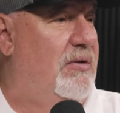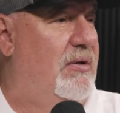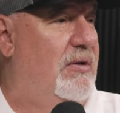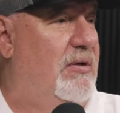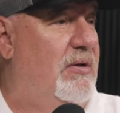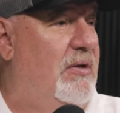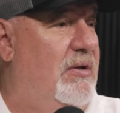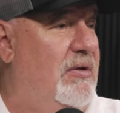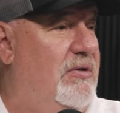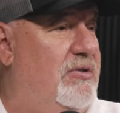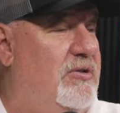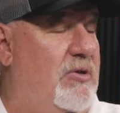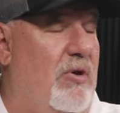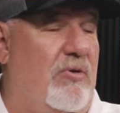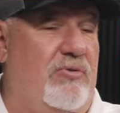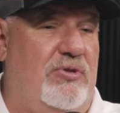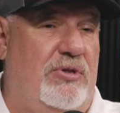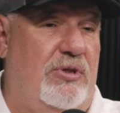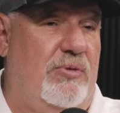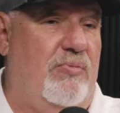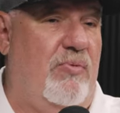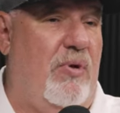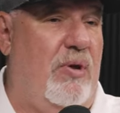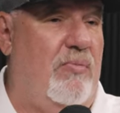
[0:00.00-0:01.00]
Yeah. So
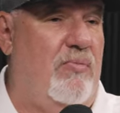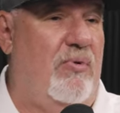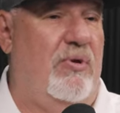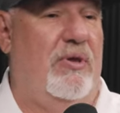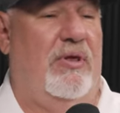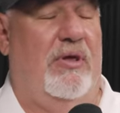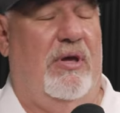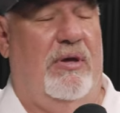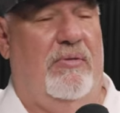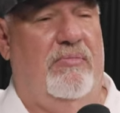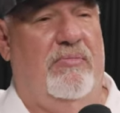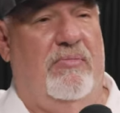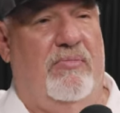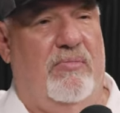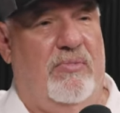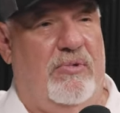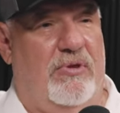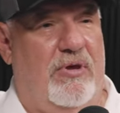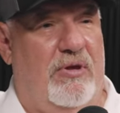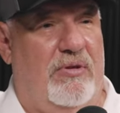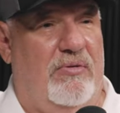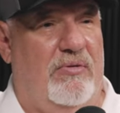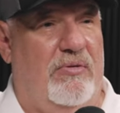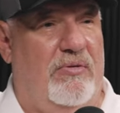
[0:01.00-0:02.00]
she went with a
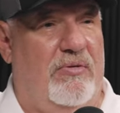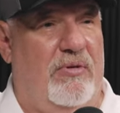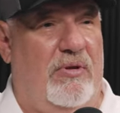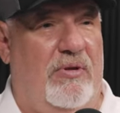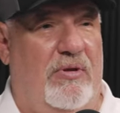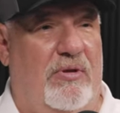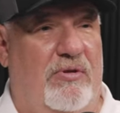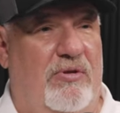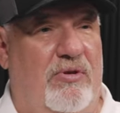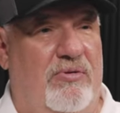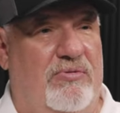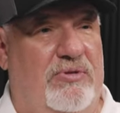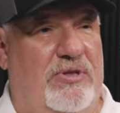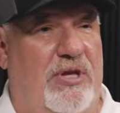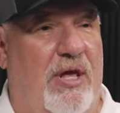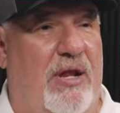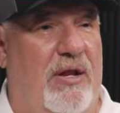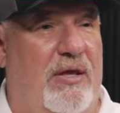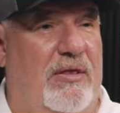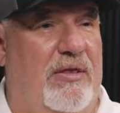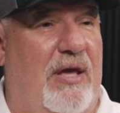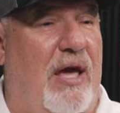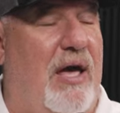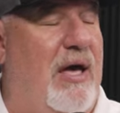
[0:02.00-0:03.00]
the a new set
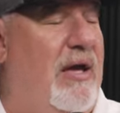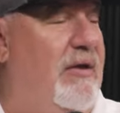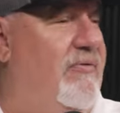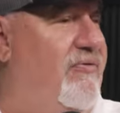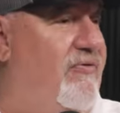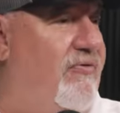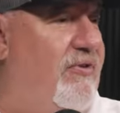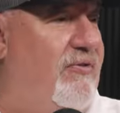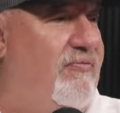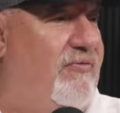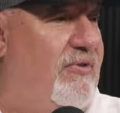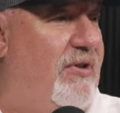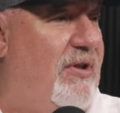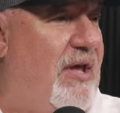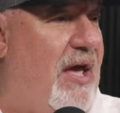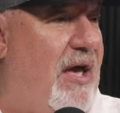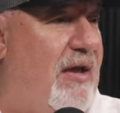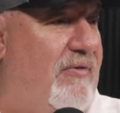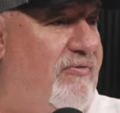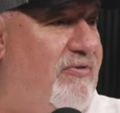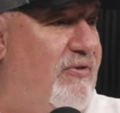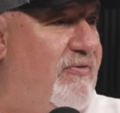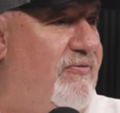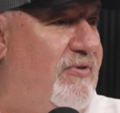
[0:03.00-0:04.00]
of the I fifty
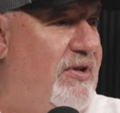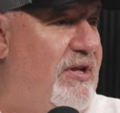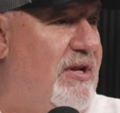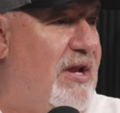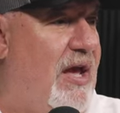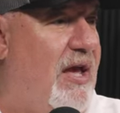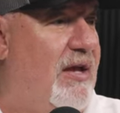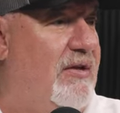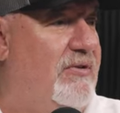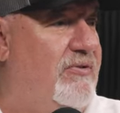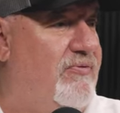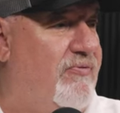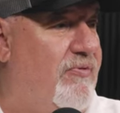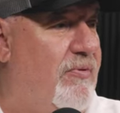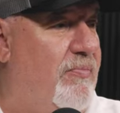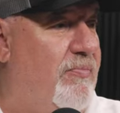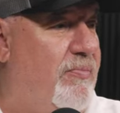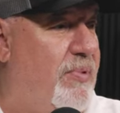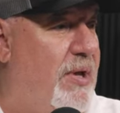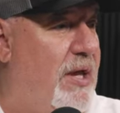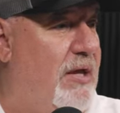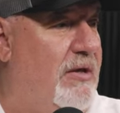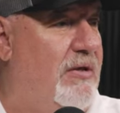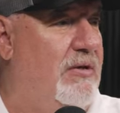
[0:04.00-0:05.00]
I fifty nines
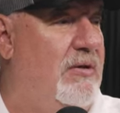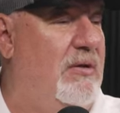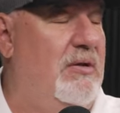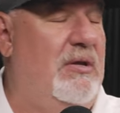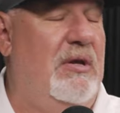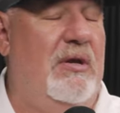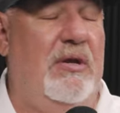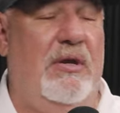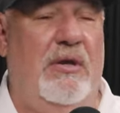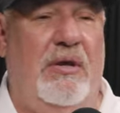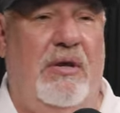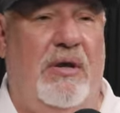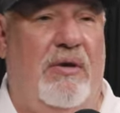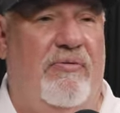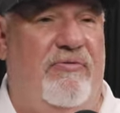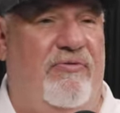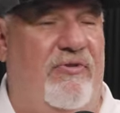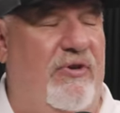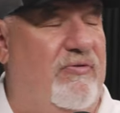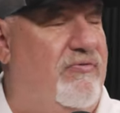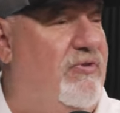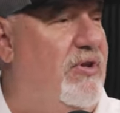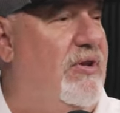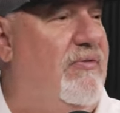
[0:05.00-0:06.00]
from mm -hmm. Ping,
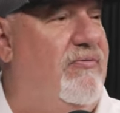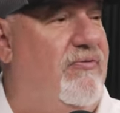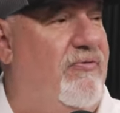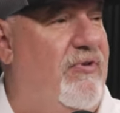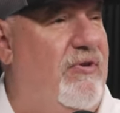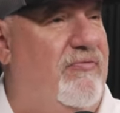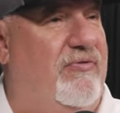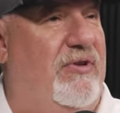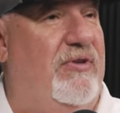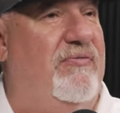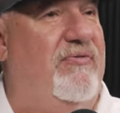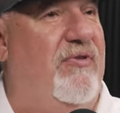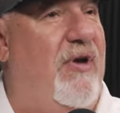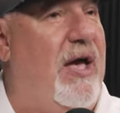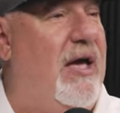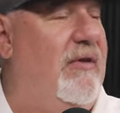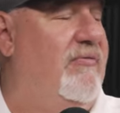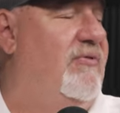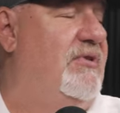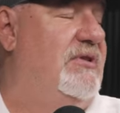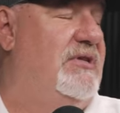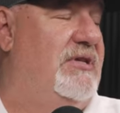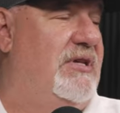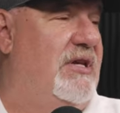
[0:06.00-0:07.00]
50,
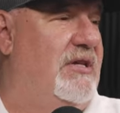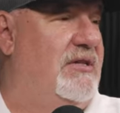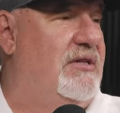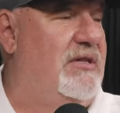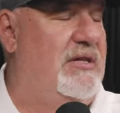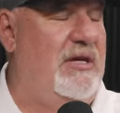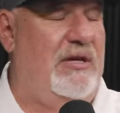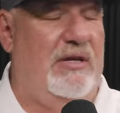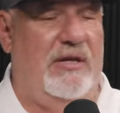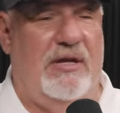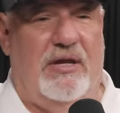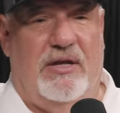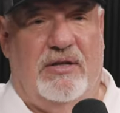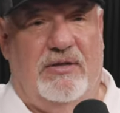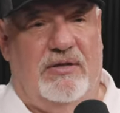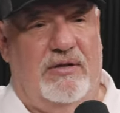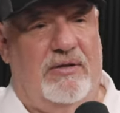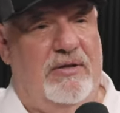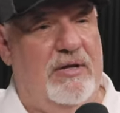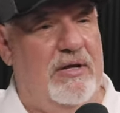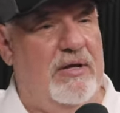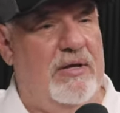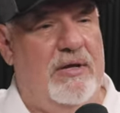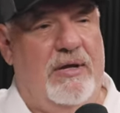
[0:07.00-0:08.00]
55, and sixty,
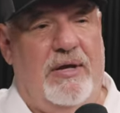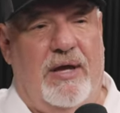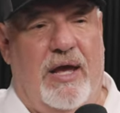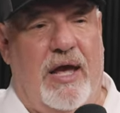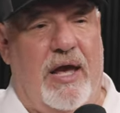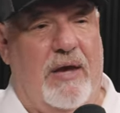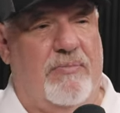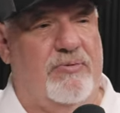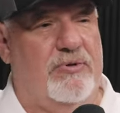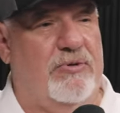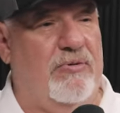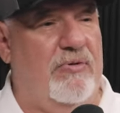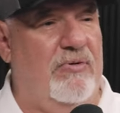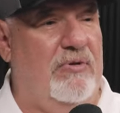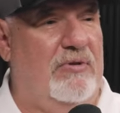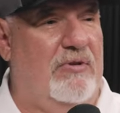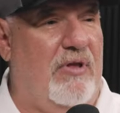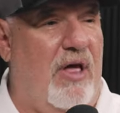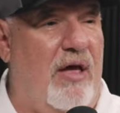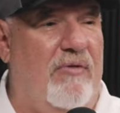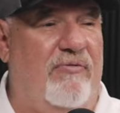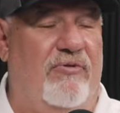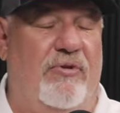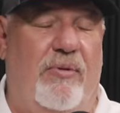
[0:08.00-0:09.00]
and absolutely
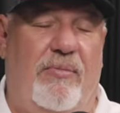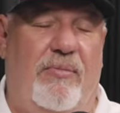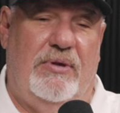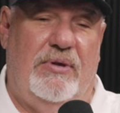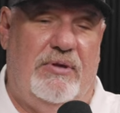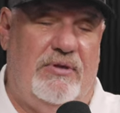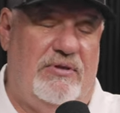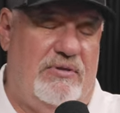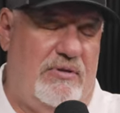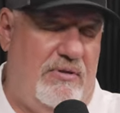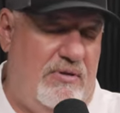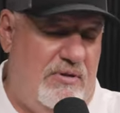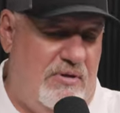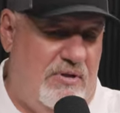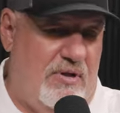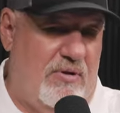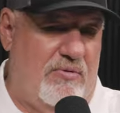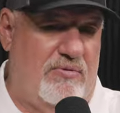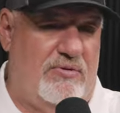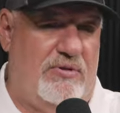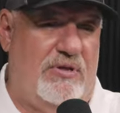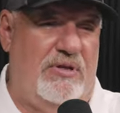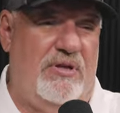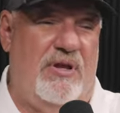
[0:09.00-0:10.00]
loves And you
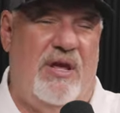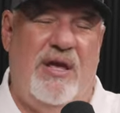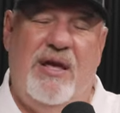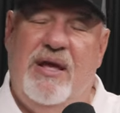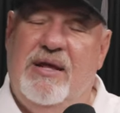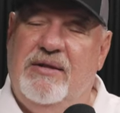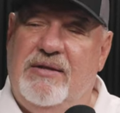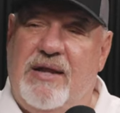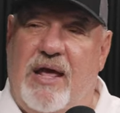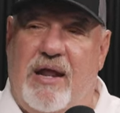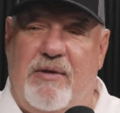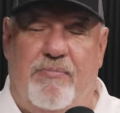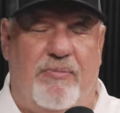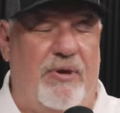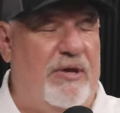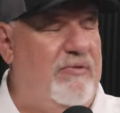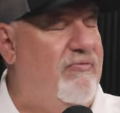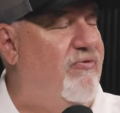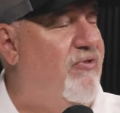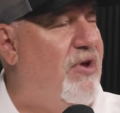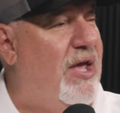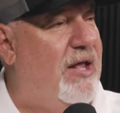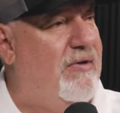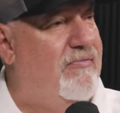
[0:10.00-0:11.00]
know she not a
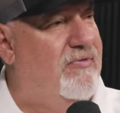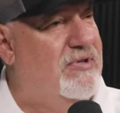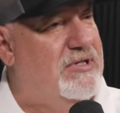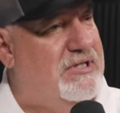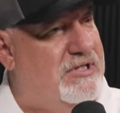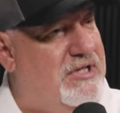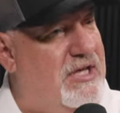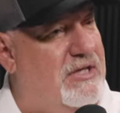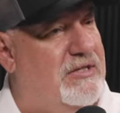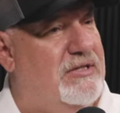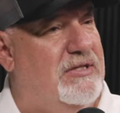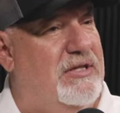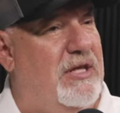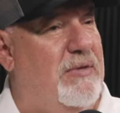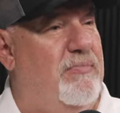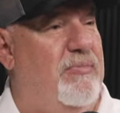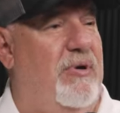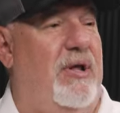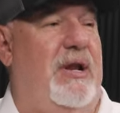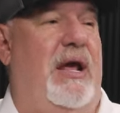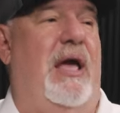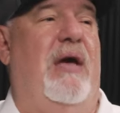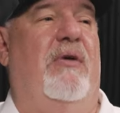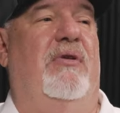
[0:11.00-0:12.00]
big fan of a sixty,
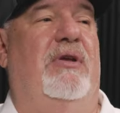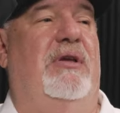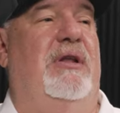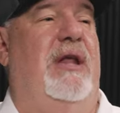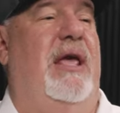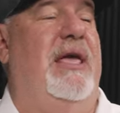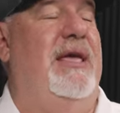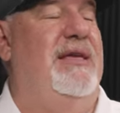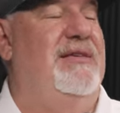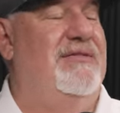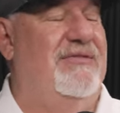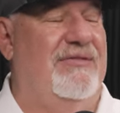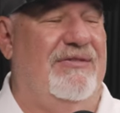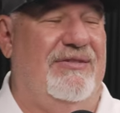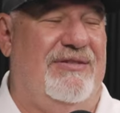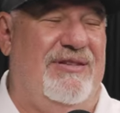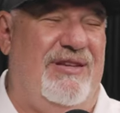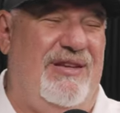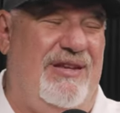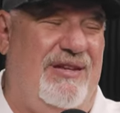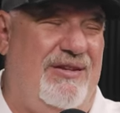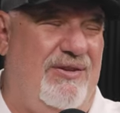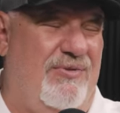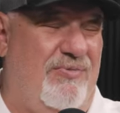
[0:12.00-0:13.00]
but out at
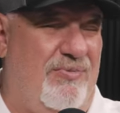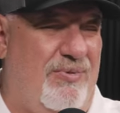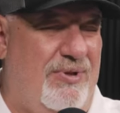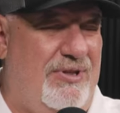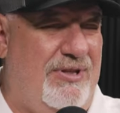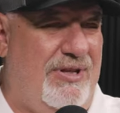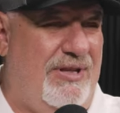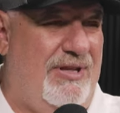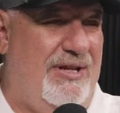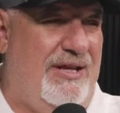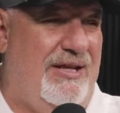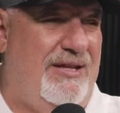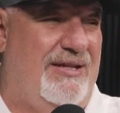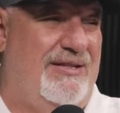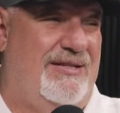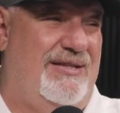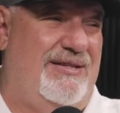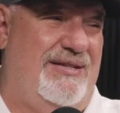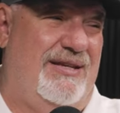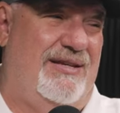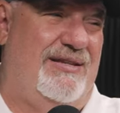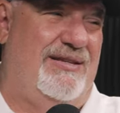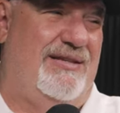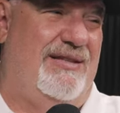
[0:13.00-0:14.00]
Hazeltine you really need a
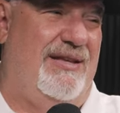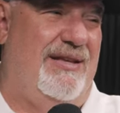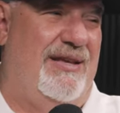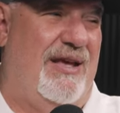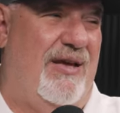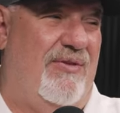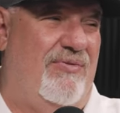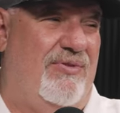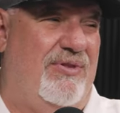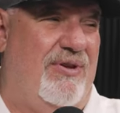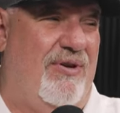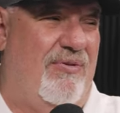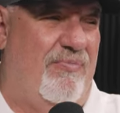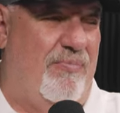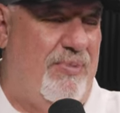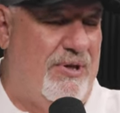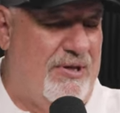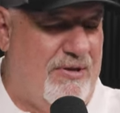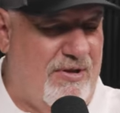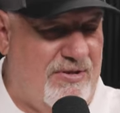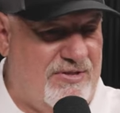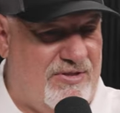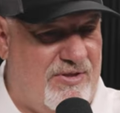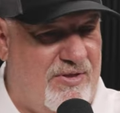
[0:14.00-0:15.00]
sixty out there
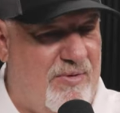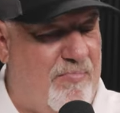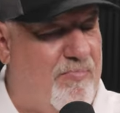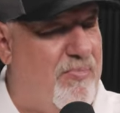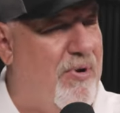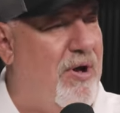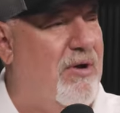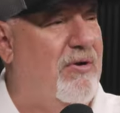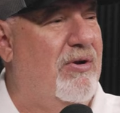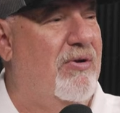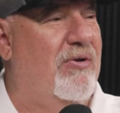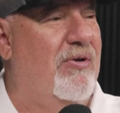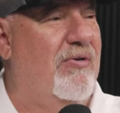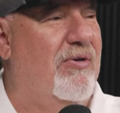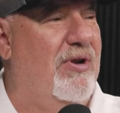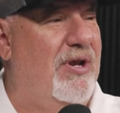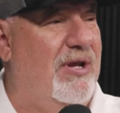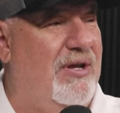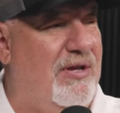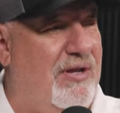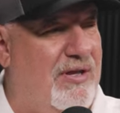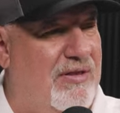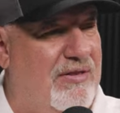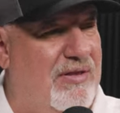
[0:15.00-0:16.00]
because of the
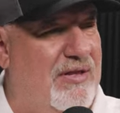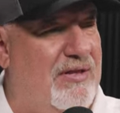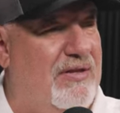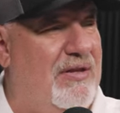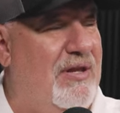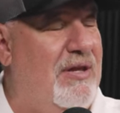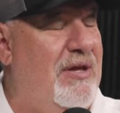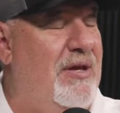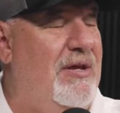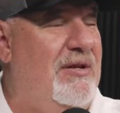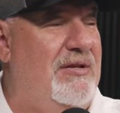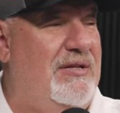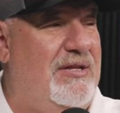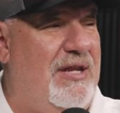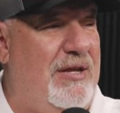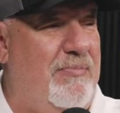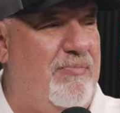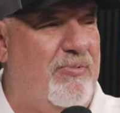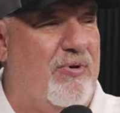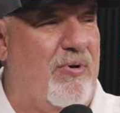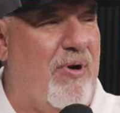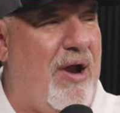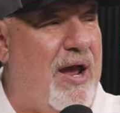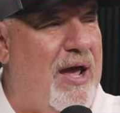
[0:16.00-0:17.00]
bunkering and the
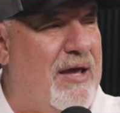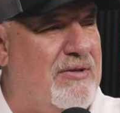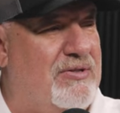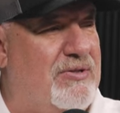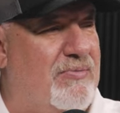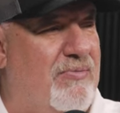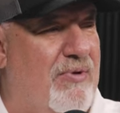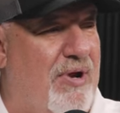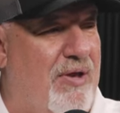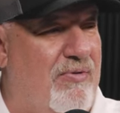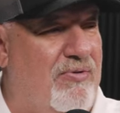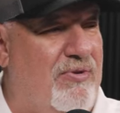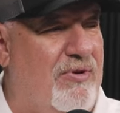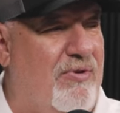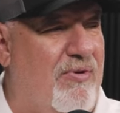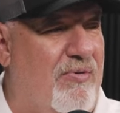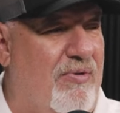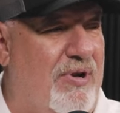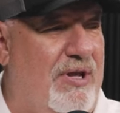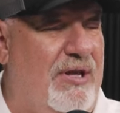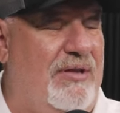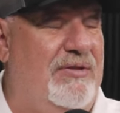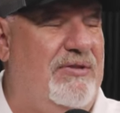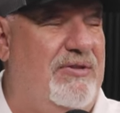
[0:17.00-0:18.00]
deep grass around sure. the
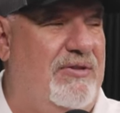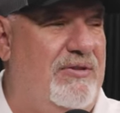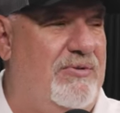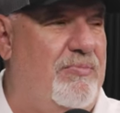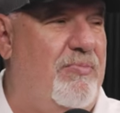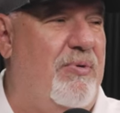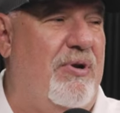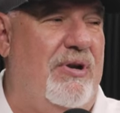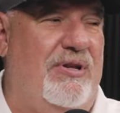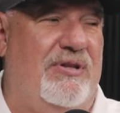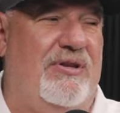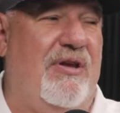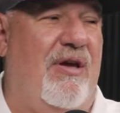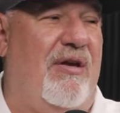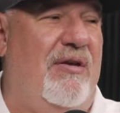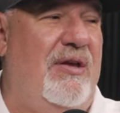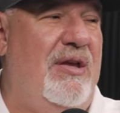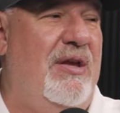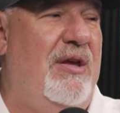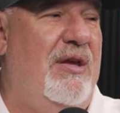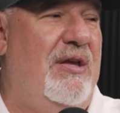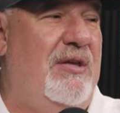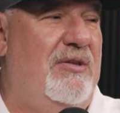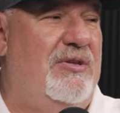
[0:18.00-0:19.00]
greens. It's pretty yeah, tough.
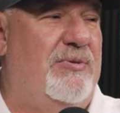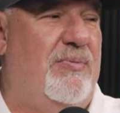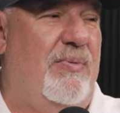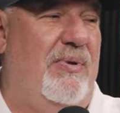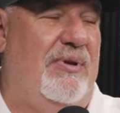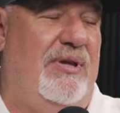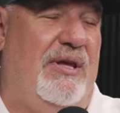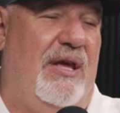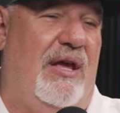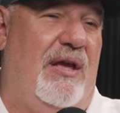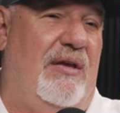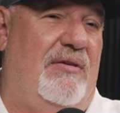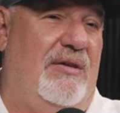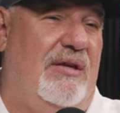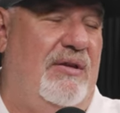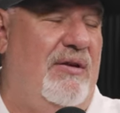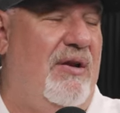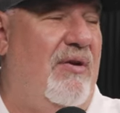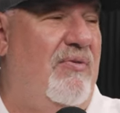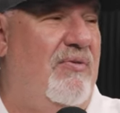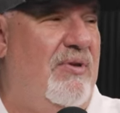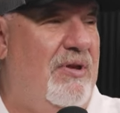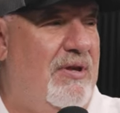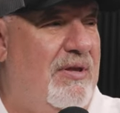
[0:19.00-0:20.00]
Gouge it out. It's, yeah, you
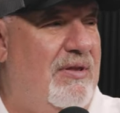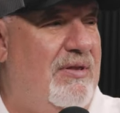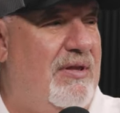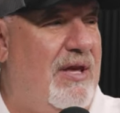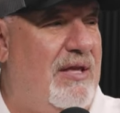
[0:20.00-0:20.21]
know. Yeah.